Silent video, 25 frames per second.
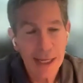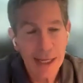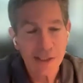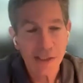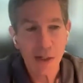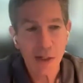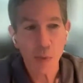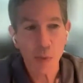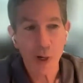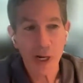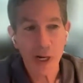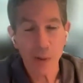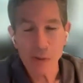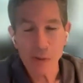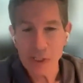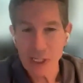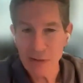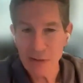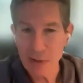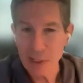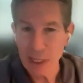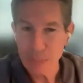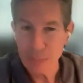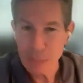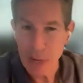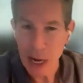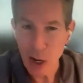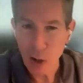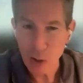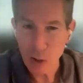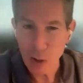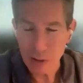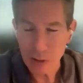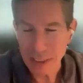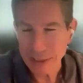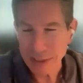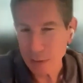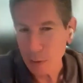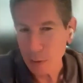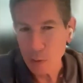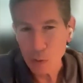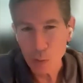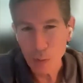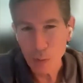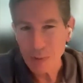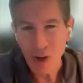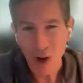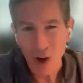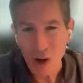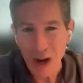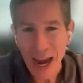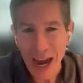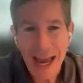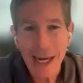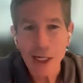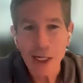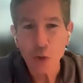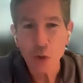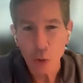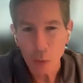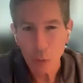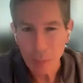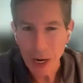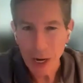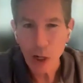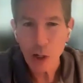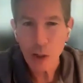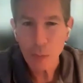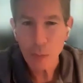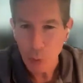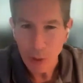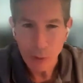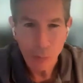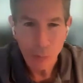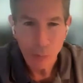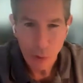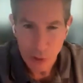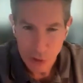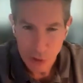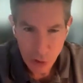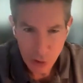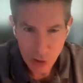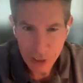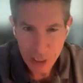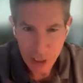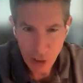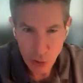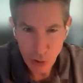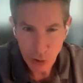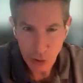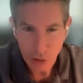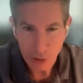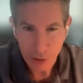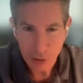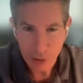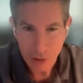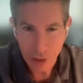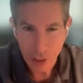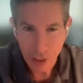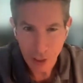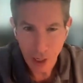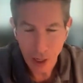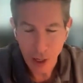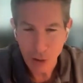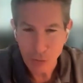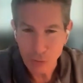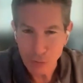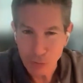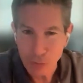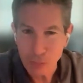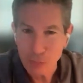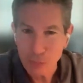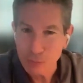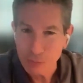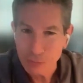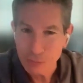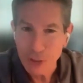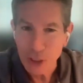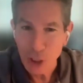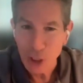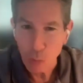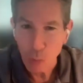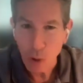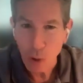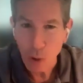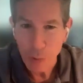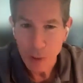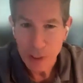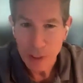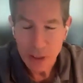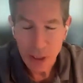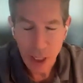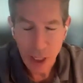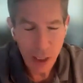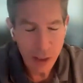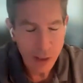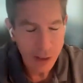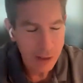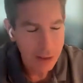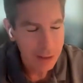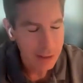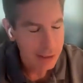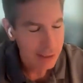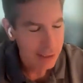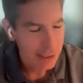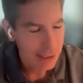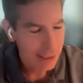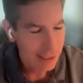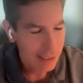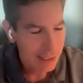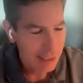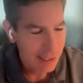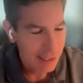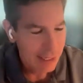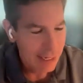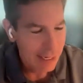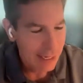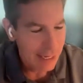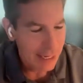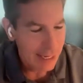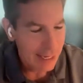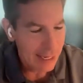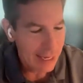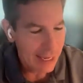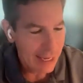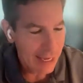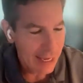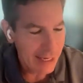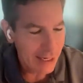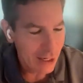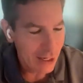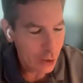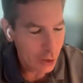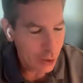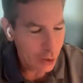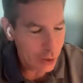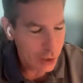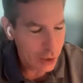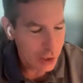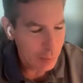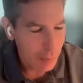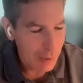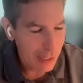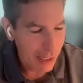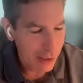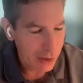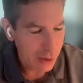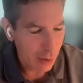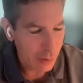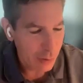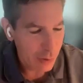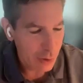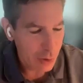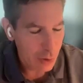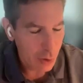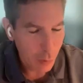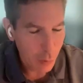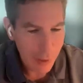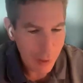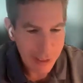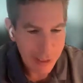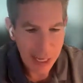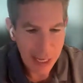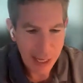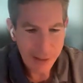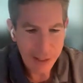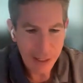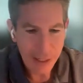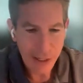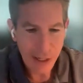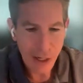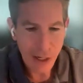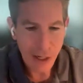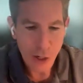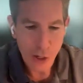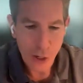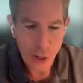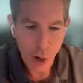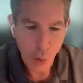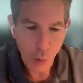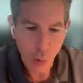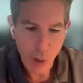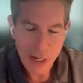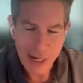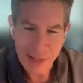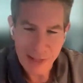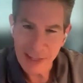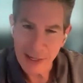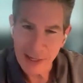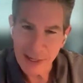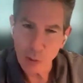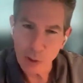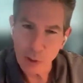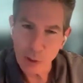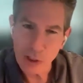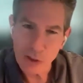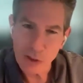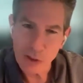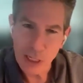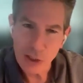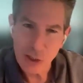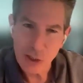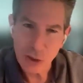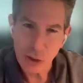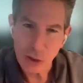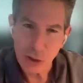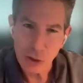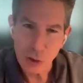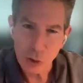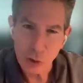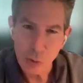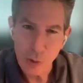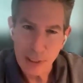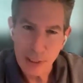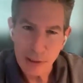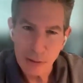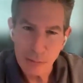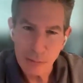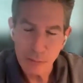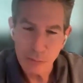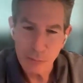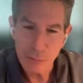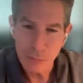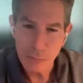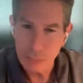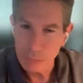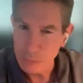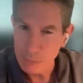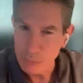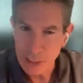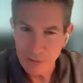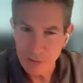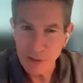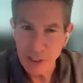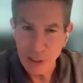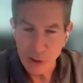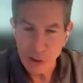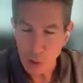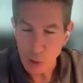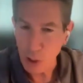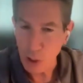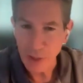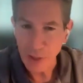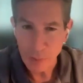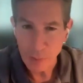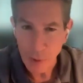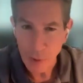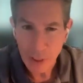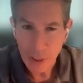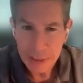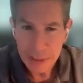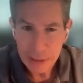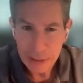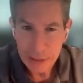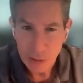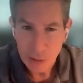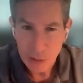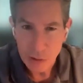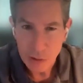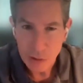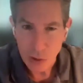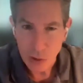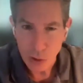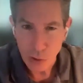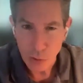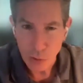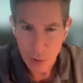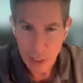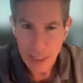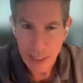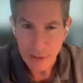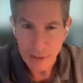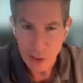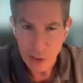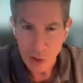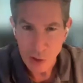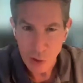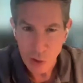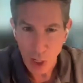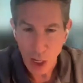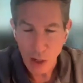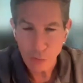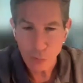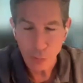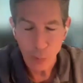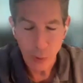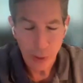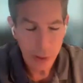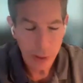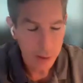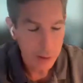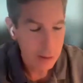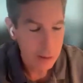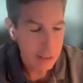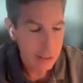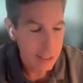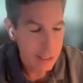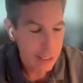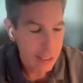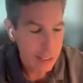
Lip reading: At some point I was giving it was maybe our annual PowerPoint presentation of, what we'd done. And it occurred to me as I was doing that no one at that organization who had given us all that money to create this software,